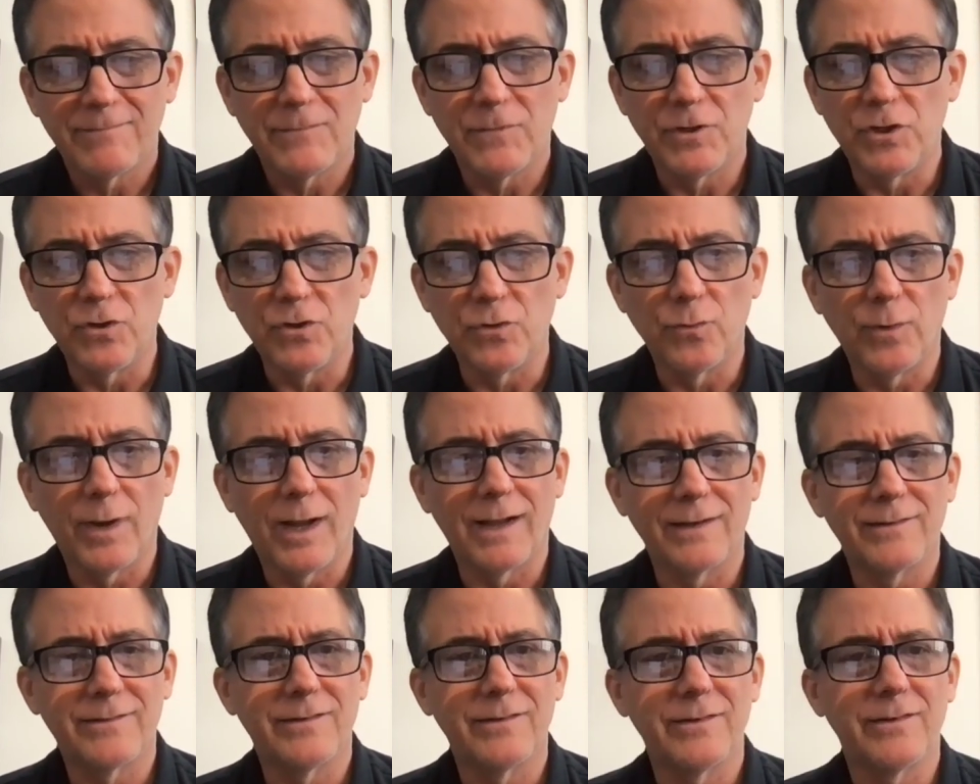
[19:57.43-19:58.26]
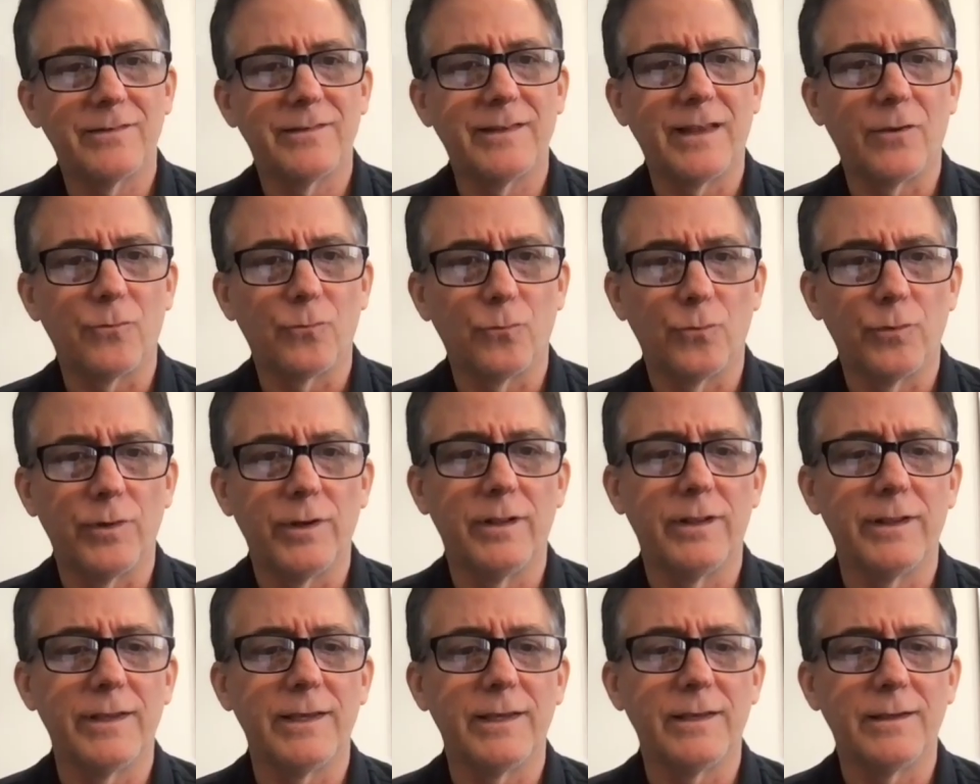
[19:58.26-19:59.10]
nuances that
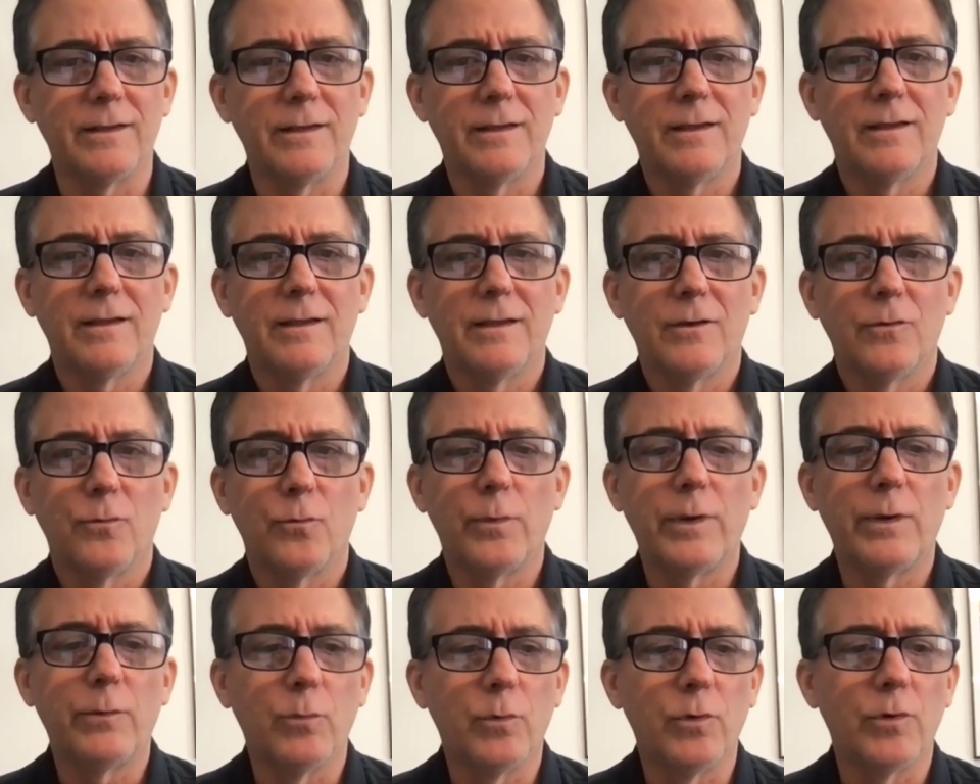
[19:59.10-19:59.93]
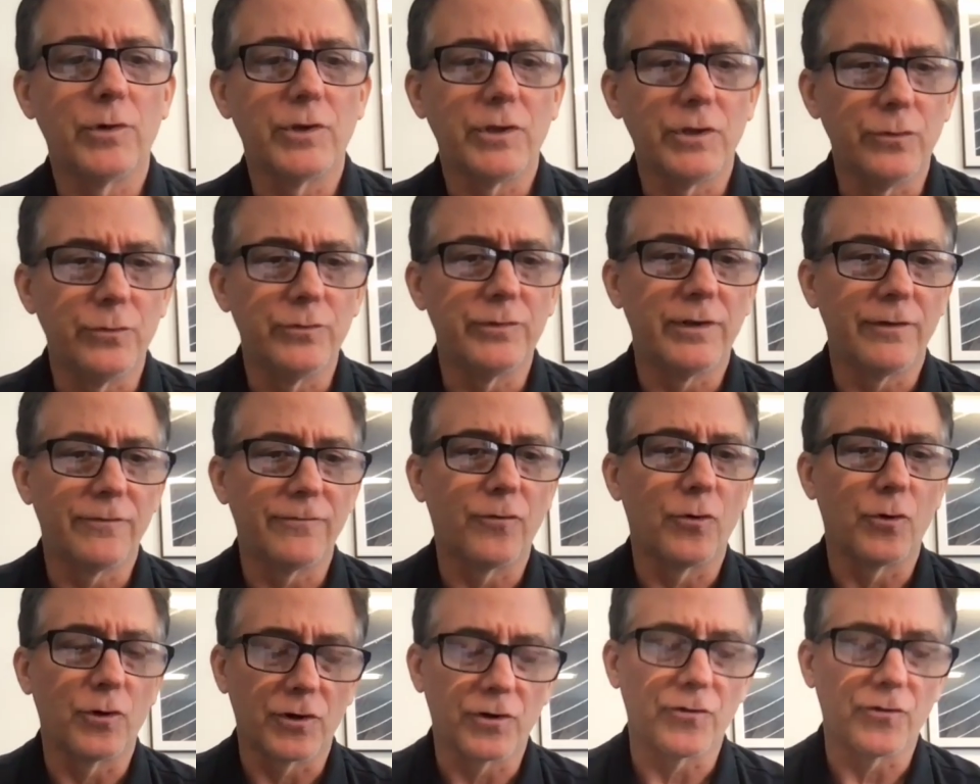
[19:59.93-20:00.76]
really we won't use it
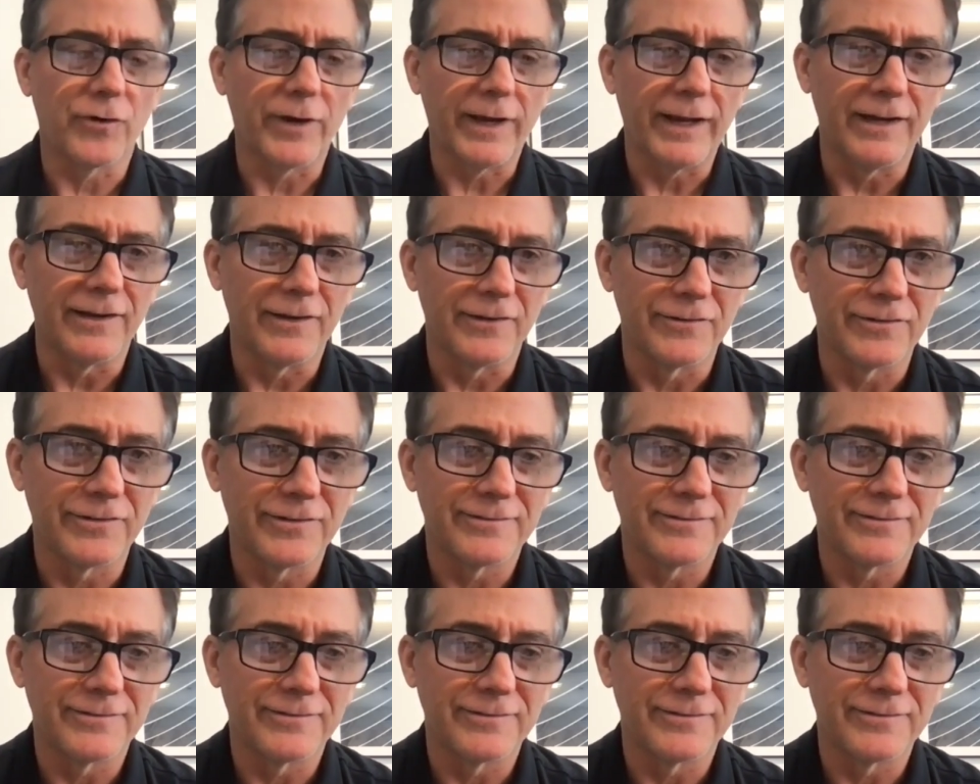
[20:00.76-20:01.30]
for creative.